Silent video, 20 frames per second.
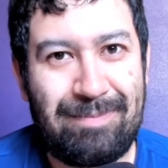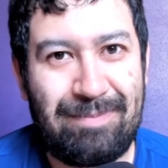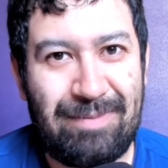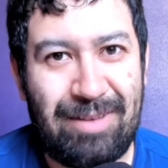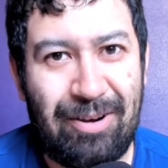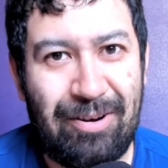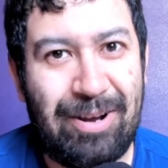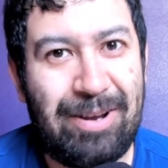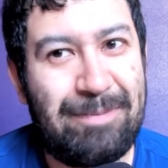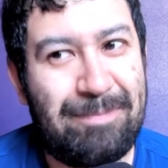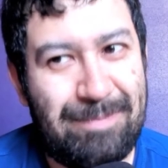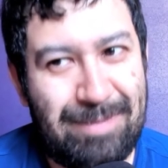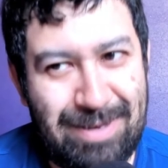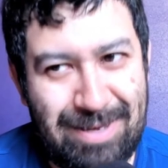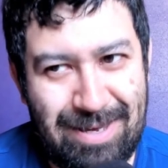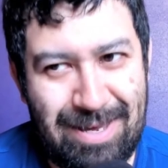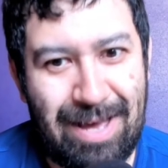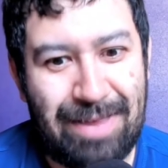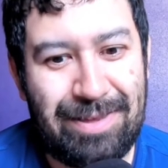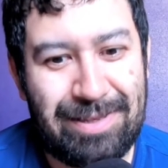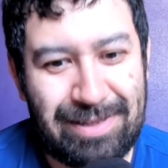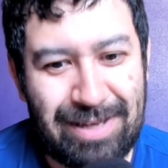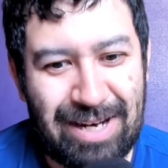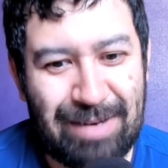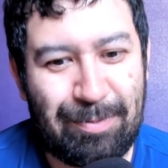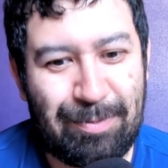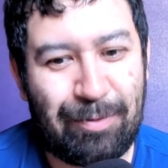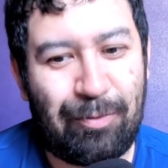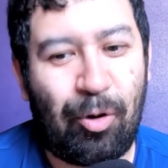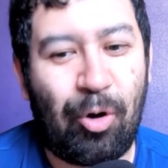All right, he had this kind
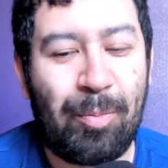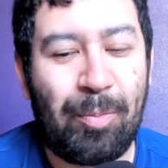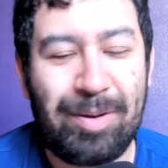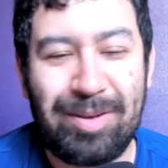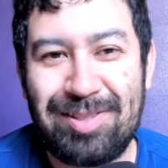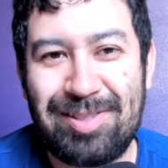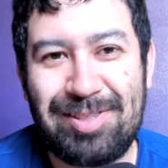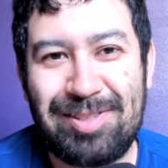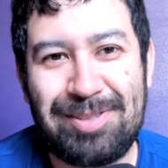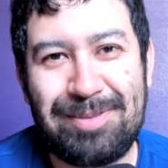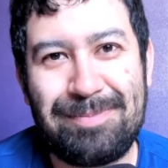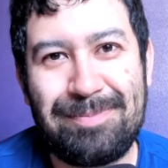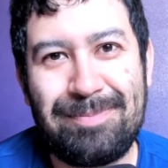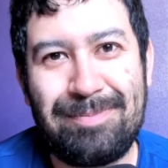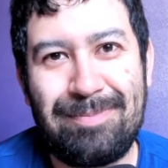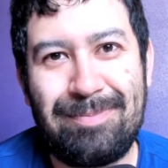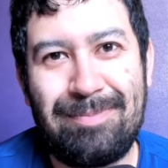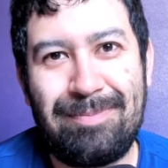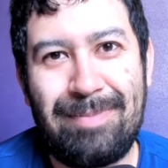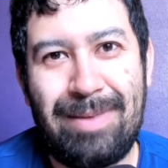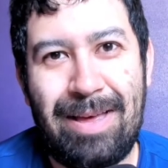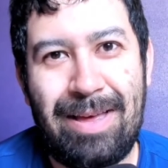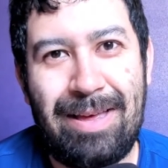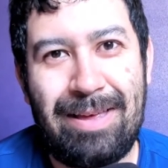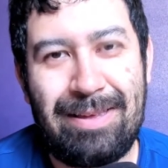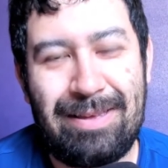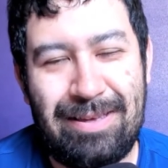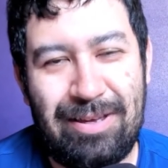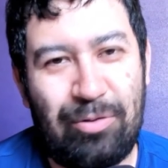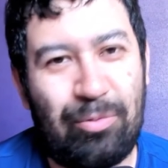of performance
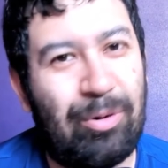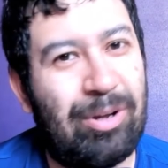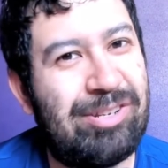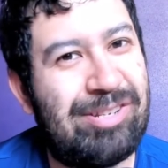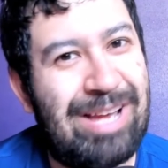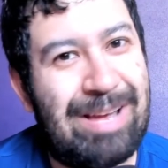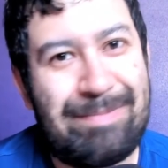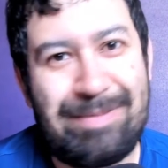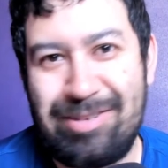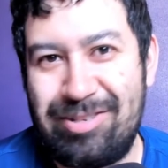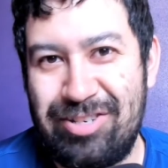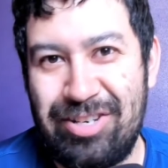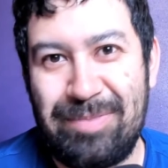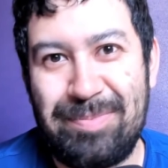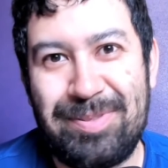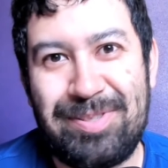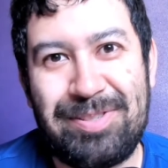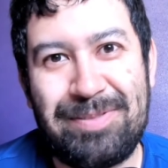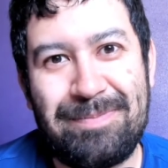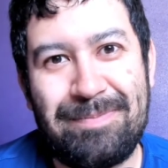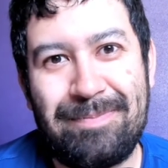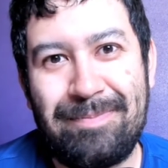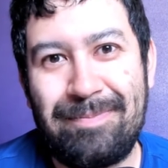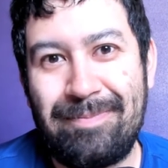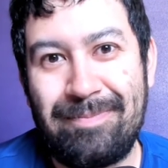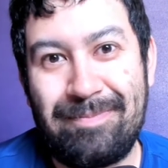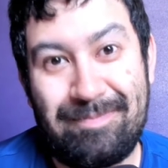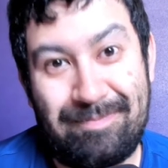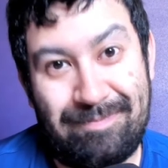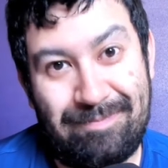in World Championships.
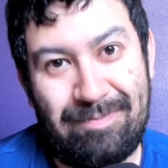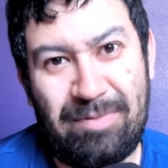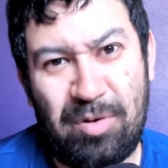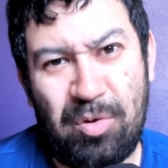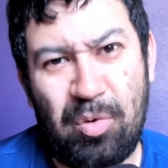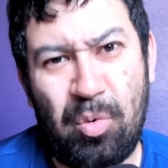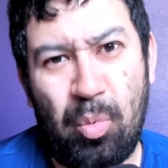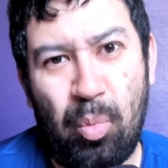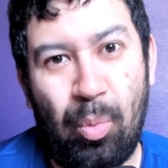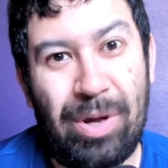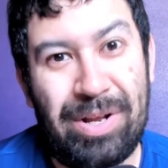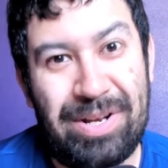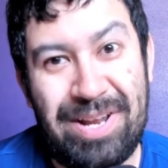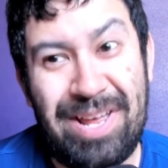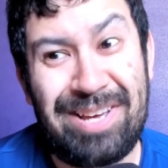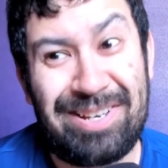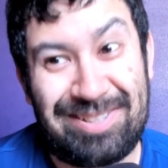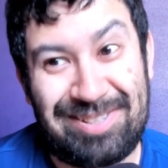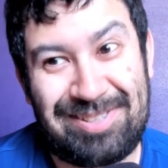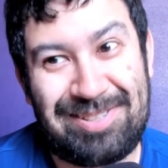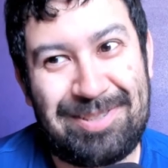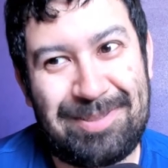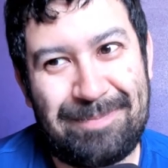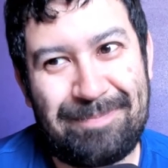What next?